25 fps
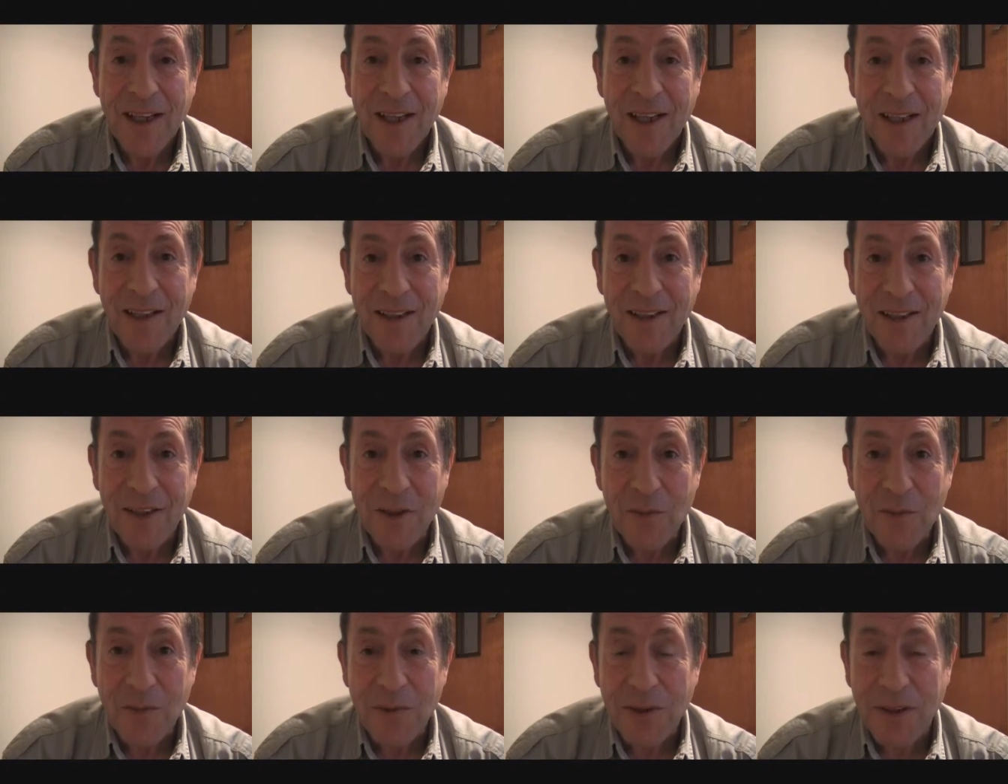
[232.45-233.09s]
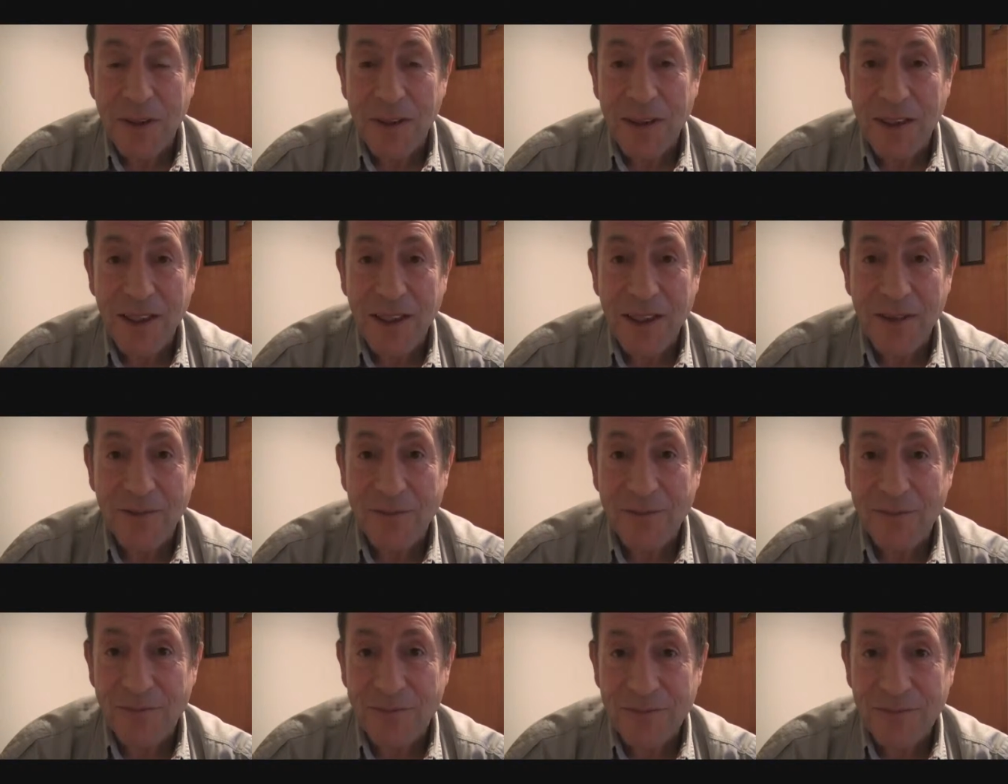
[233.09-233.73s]
And the opening
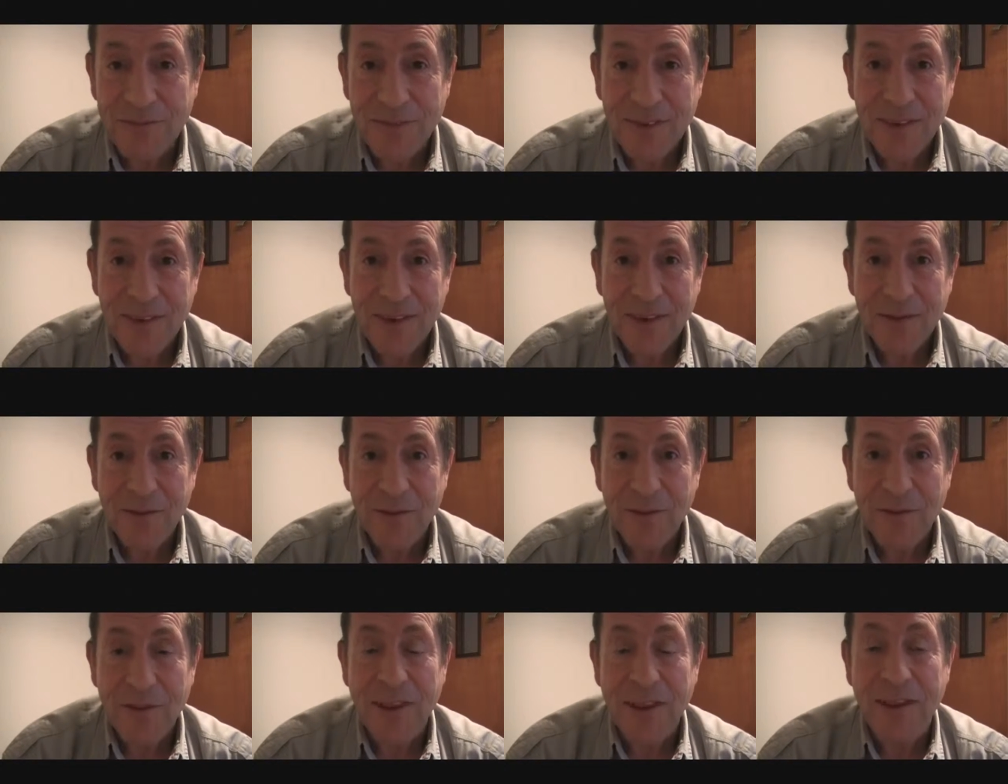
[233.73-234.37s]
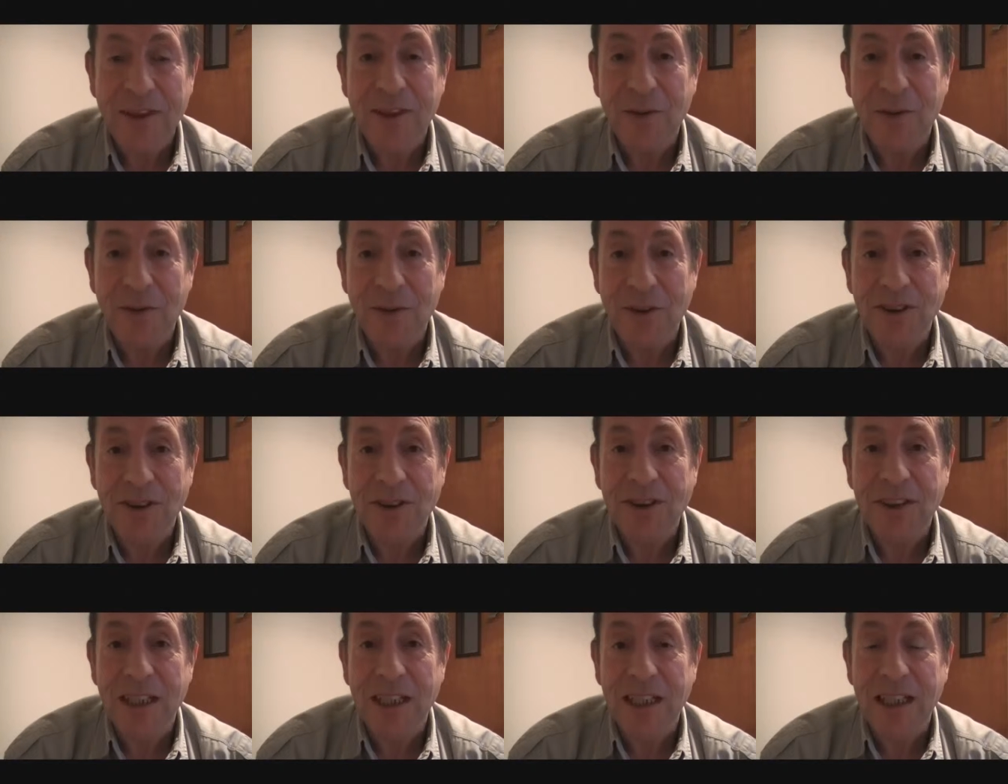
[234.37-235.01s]
bit you will
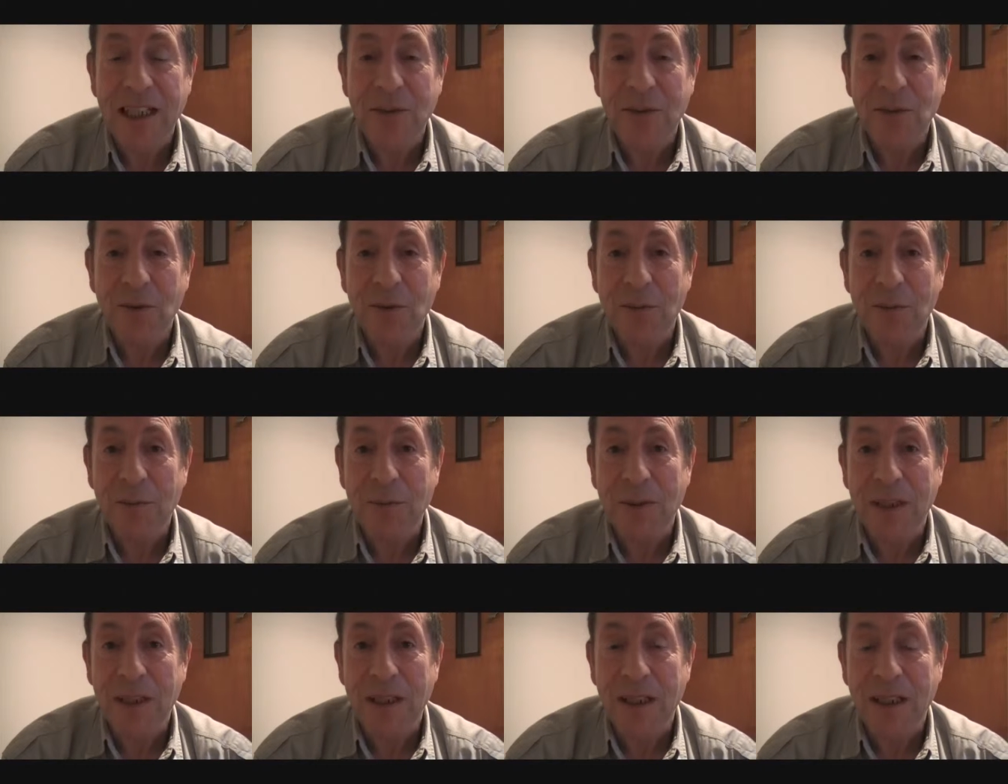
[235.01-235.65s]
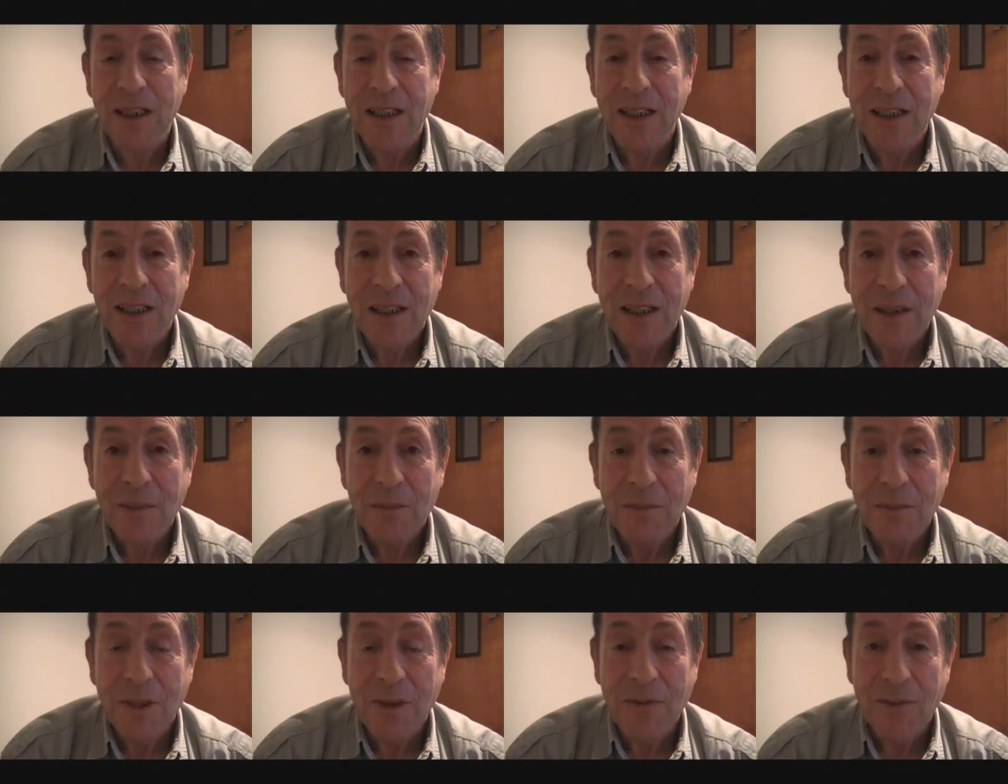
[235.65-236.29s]
see will be
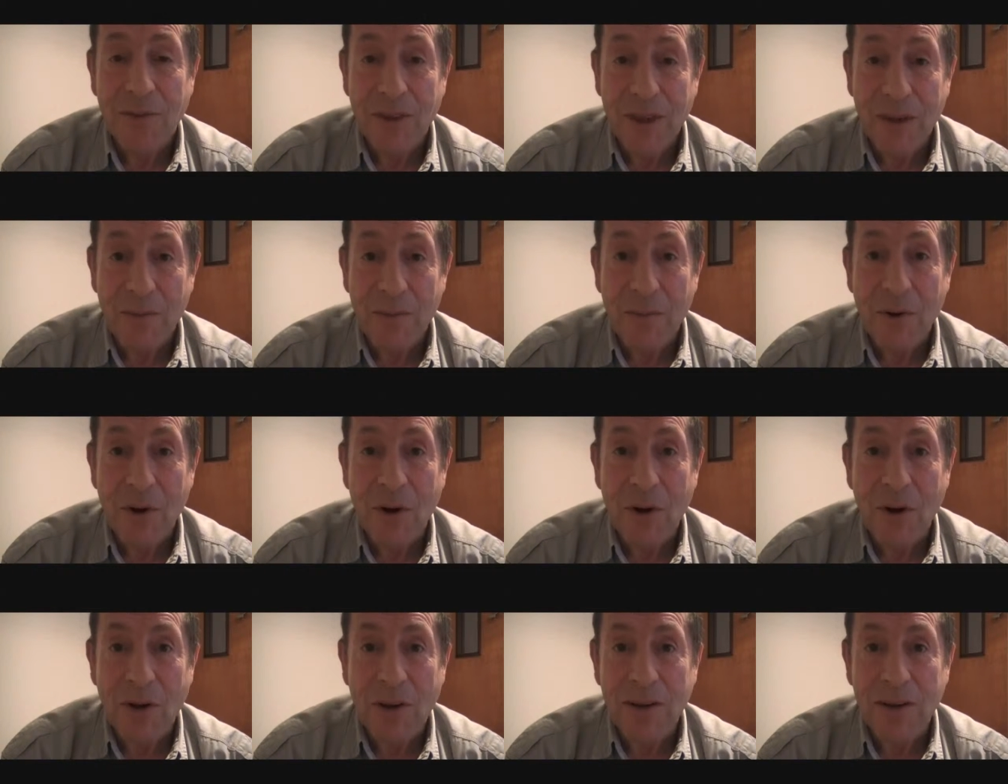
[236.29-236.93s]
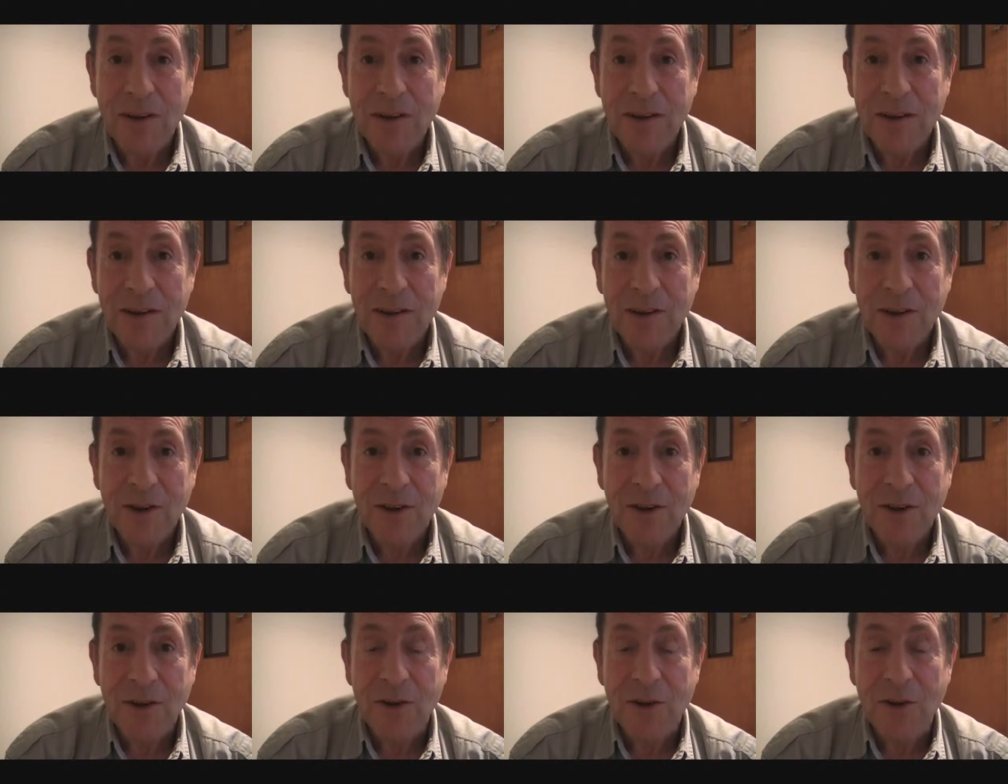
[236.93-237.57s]
my friend Paul,
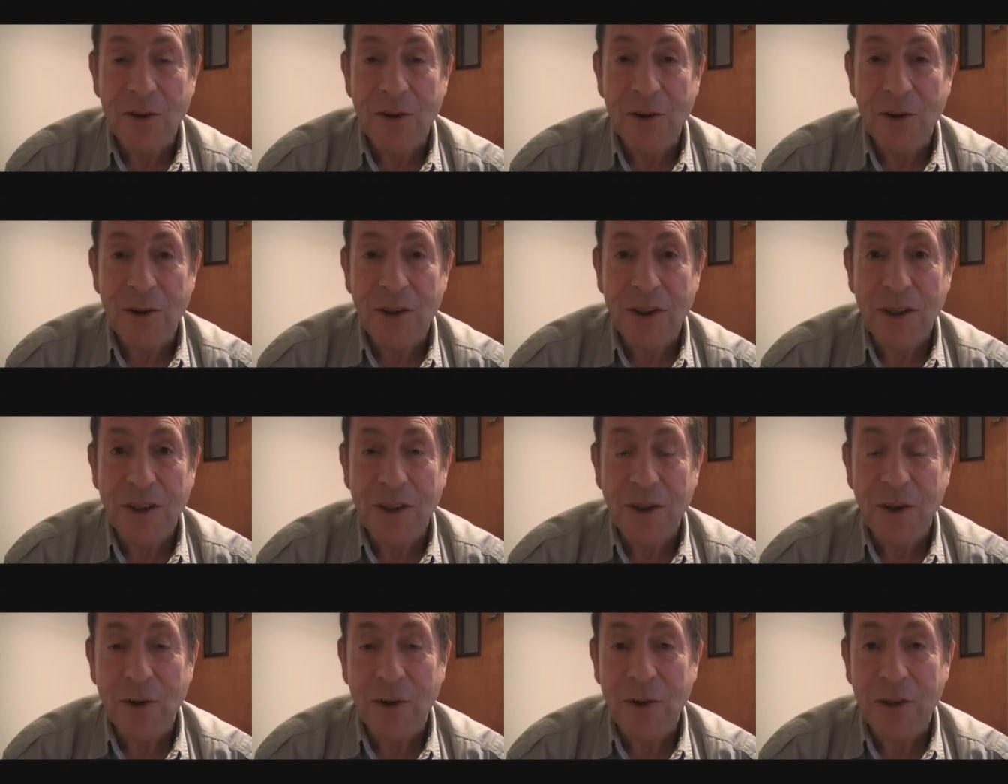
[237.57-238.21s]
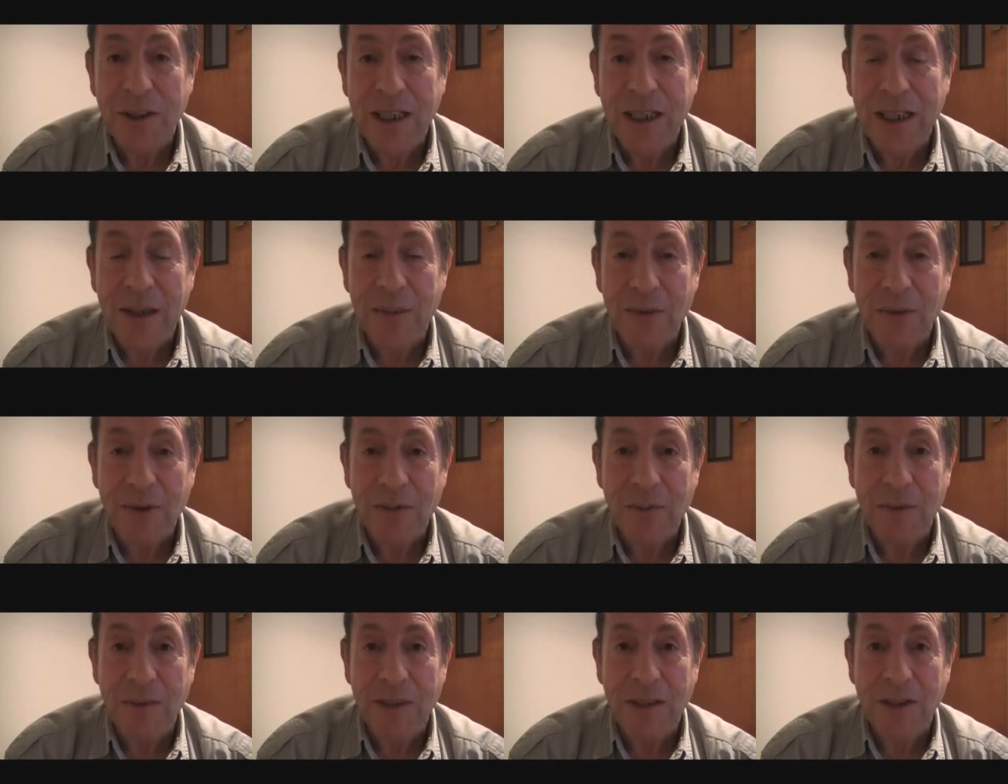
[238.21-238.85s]
who came
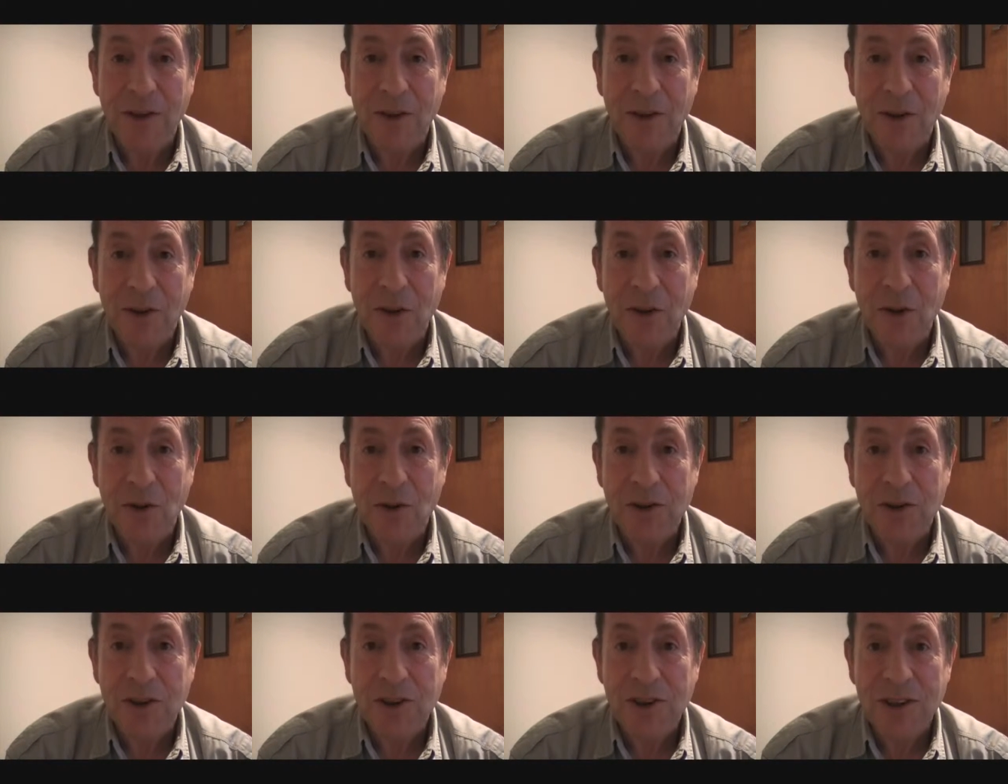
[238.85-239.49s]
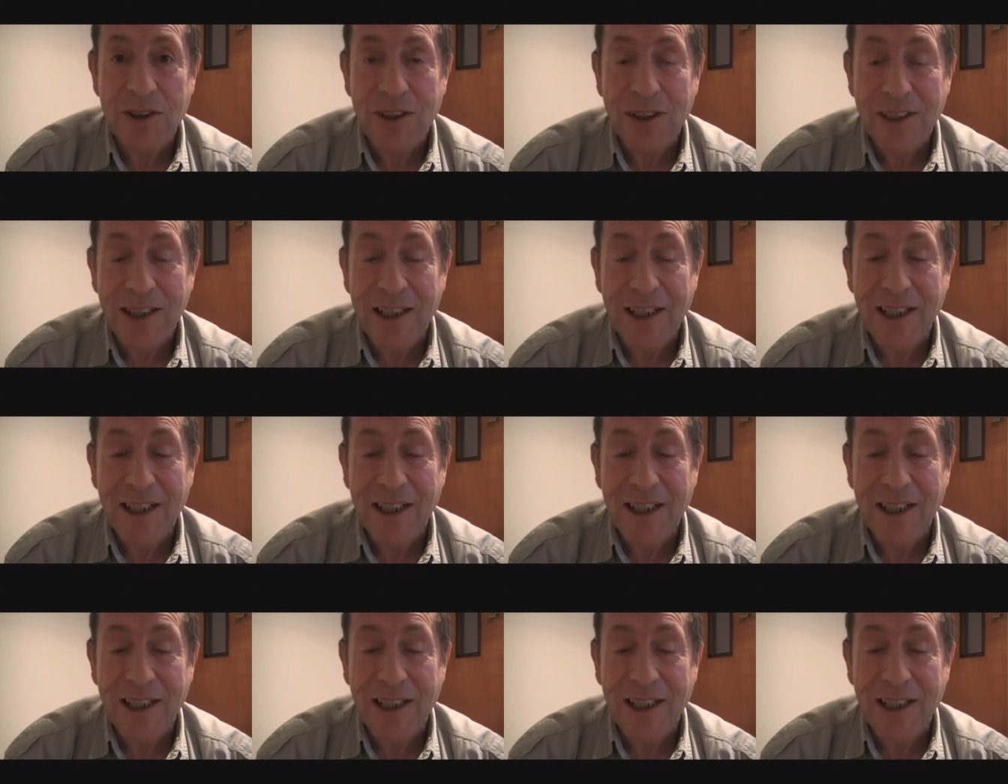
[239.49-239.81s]
with me in the coach,